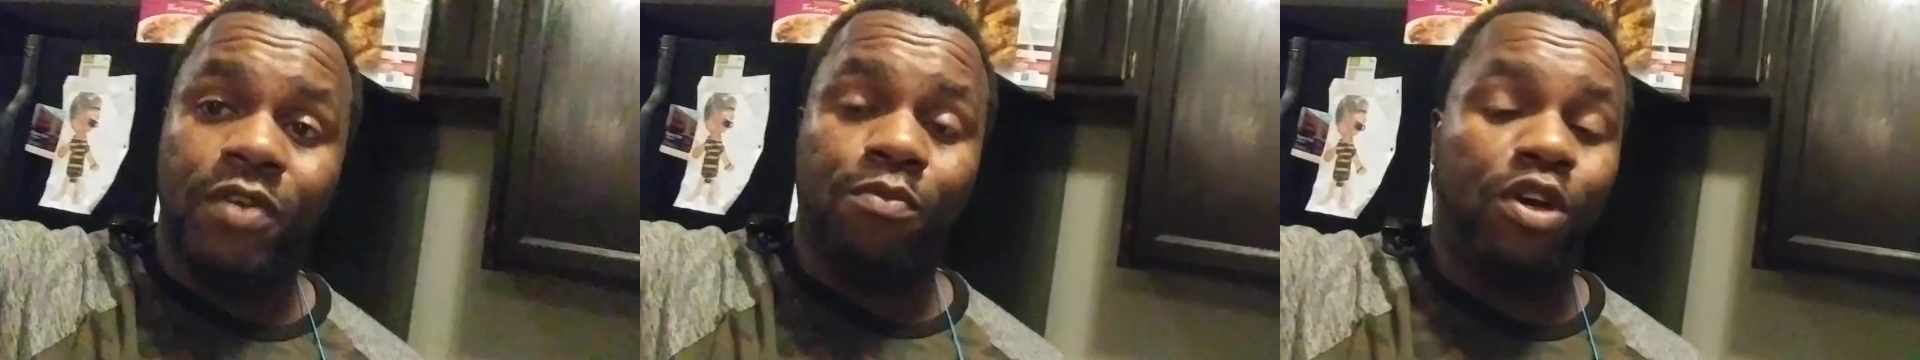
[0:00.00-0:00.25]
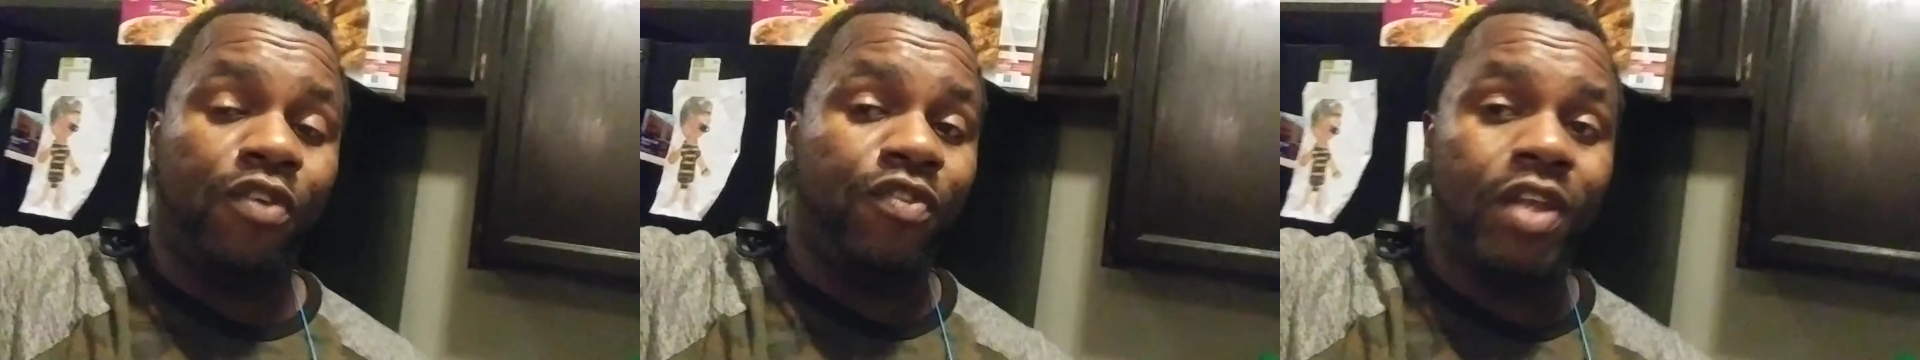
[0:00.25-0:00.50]

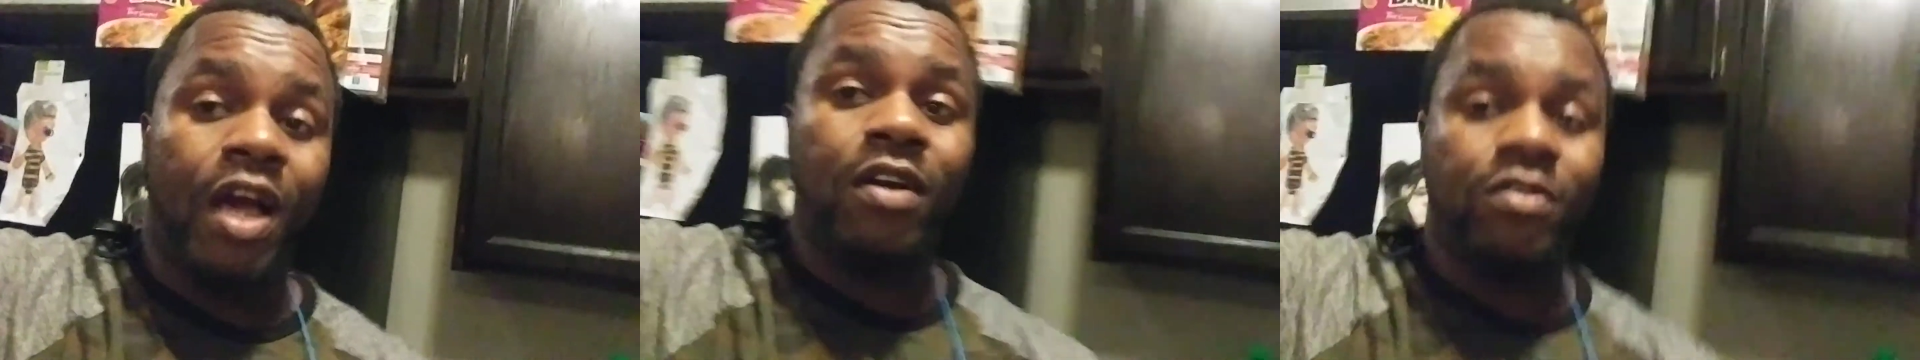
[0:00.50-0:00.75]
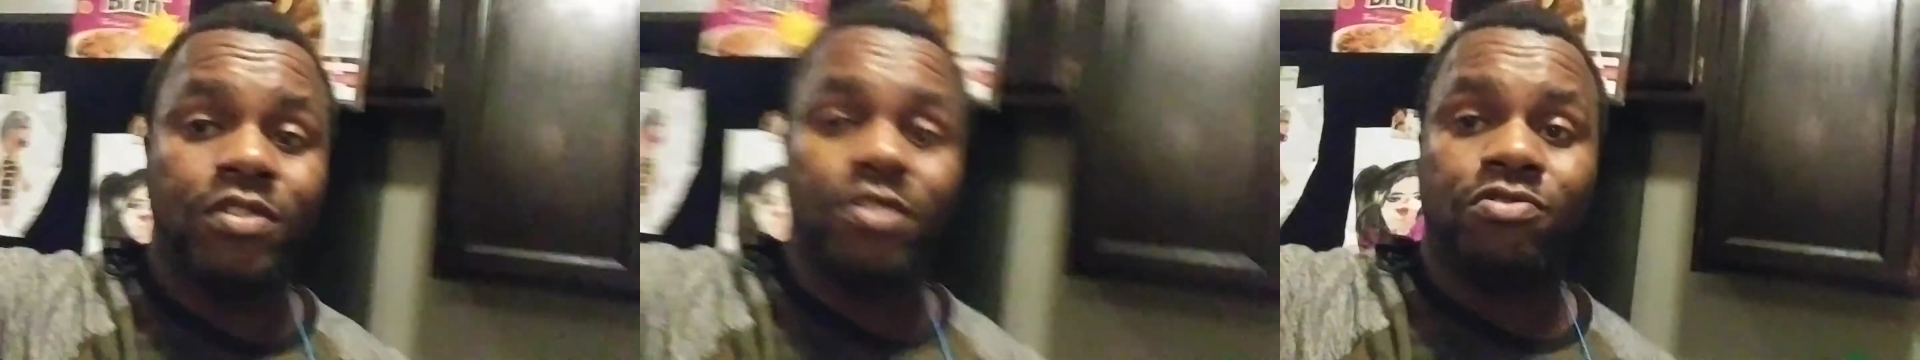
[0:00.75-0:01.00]
But if you're not
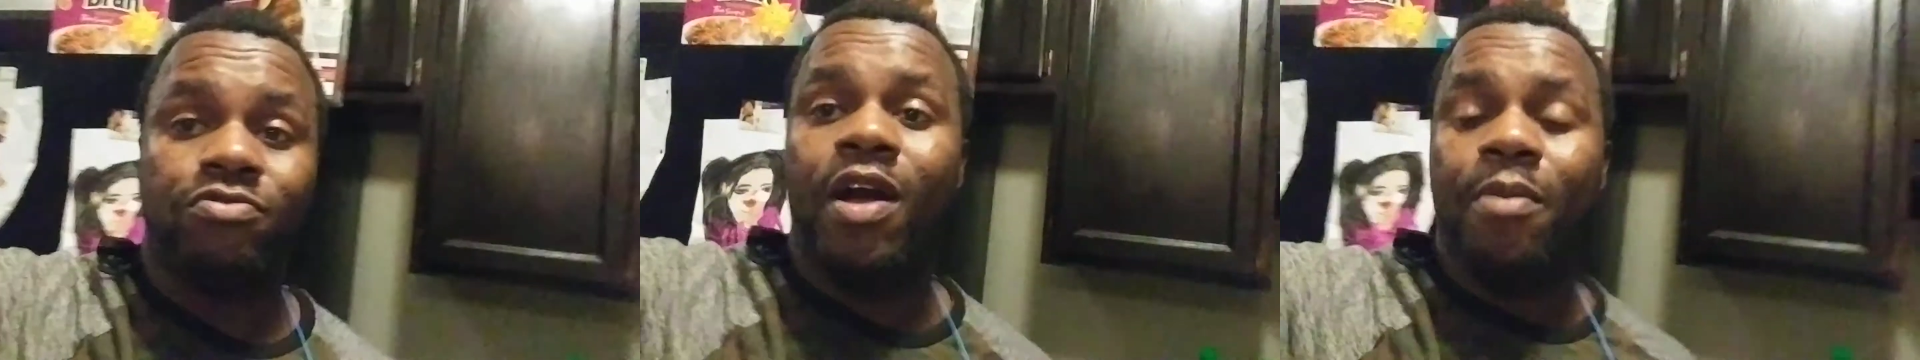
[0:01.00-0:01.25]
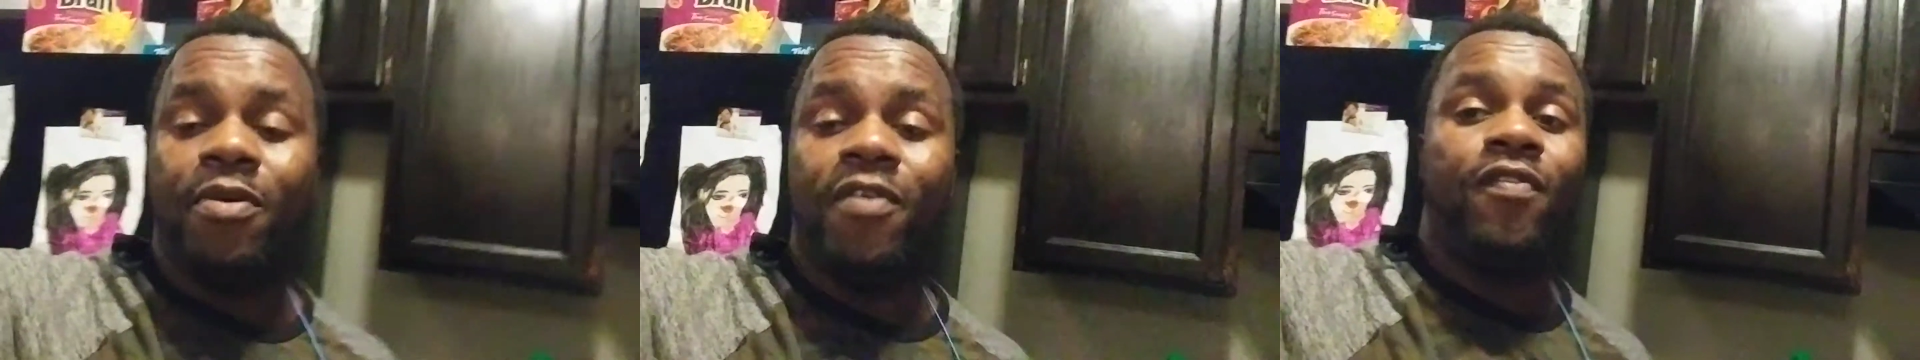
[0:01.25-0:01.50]
gonna
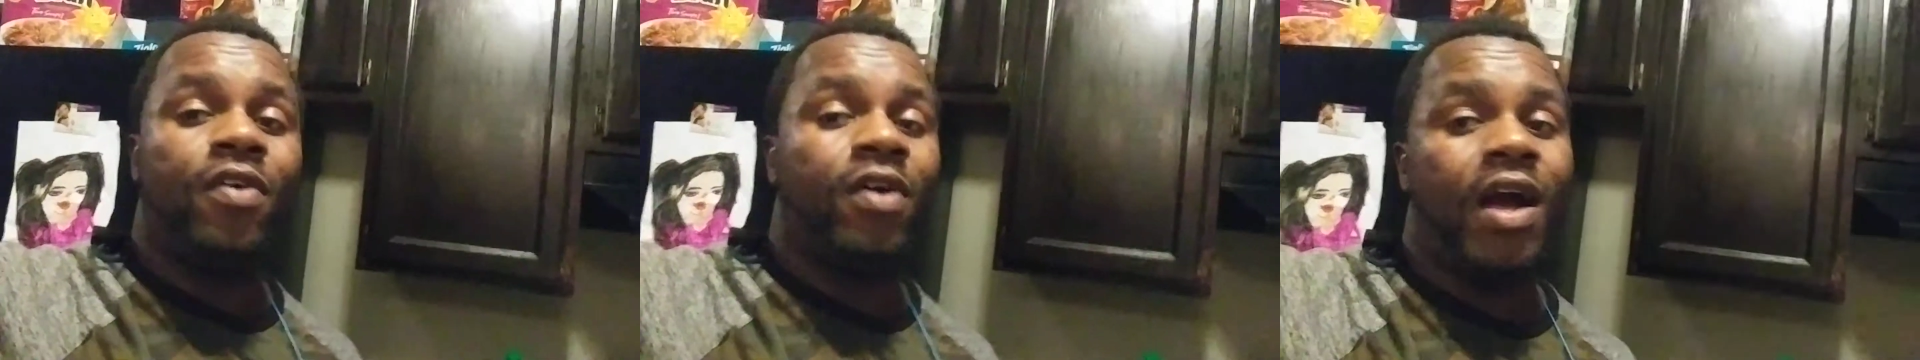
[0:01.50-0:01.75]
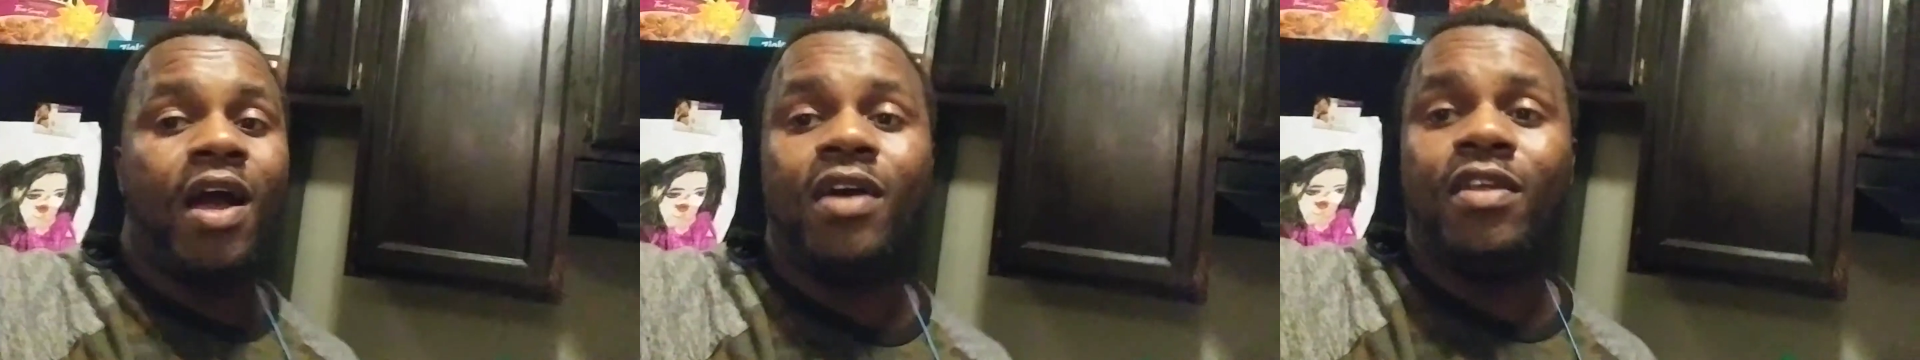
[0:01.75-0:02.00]
subscribe, man, fuck
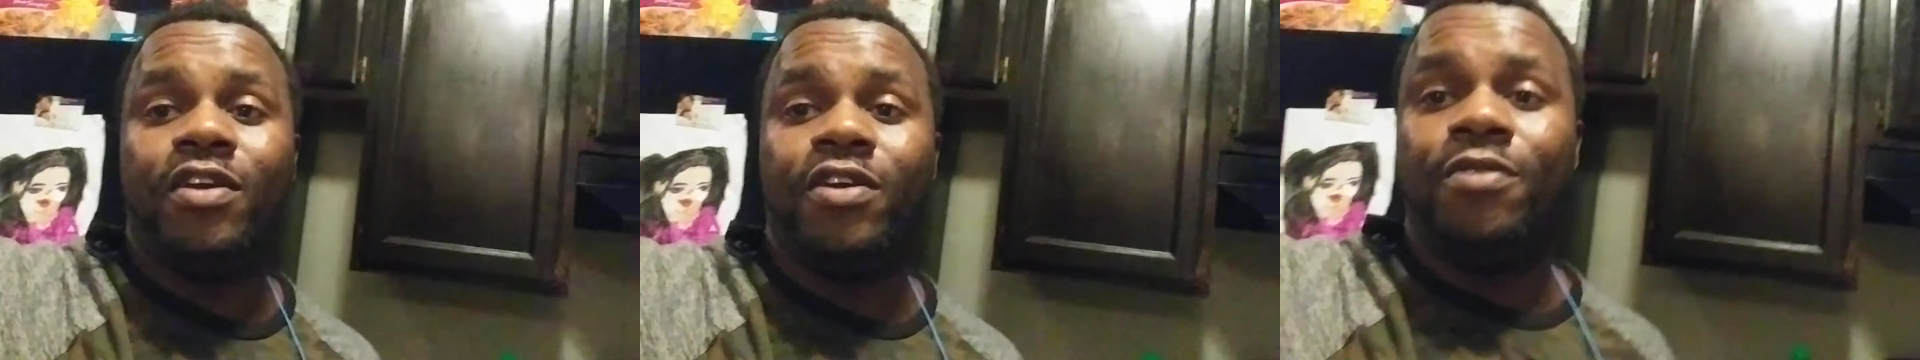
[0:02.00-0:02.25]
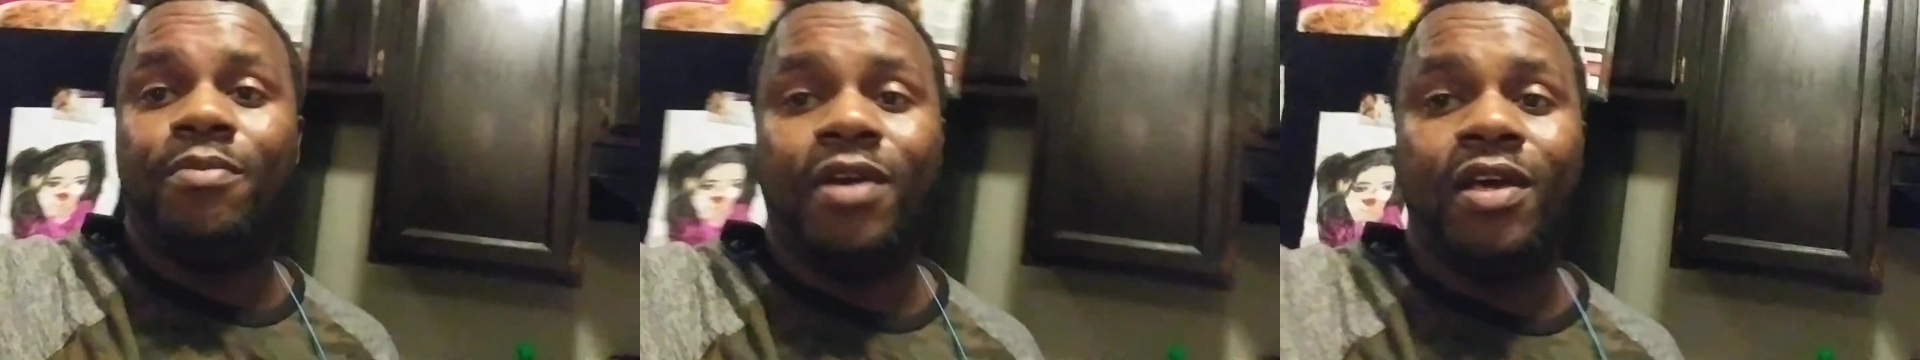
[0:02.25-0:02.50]
out of
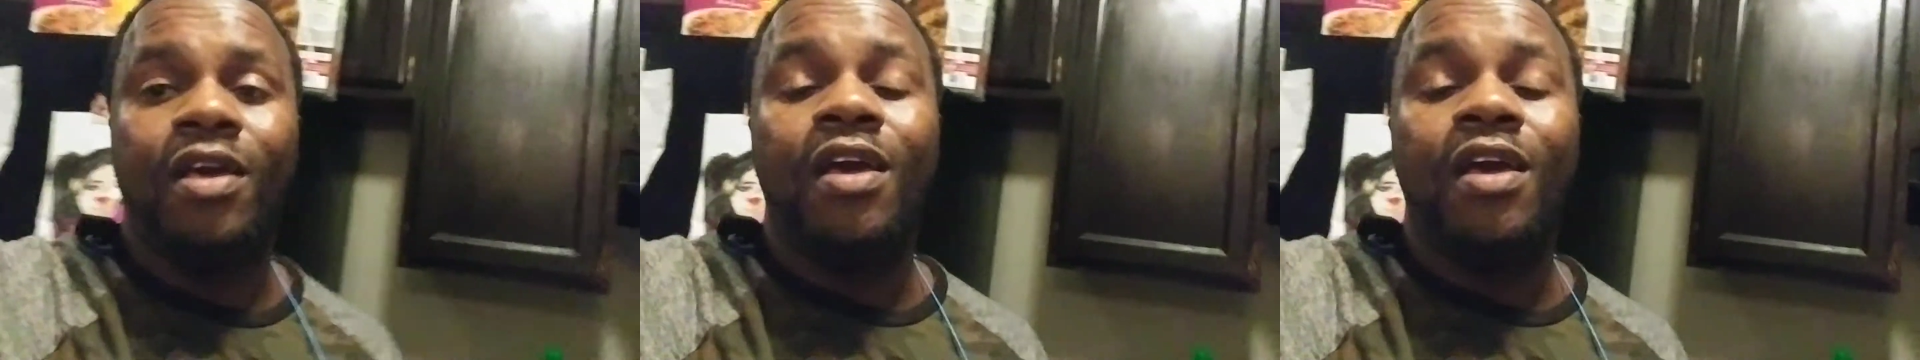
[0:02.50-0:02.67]
here, man.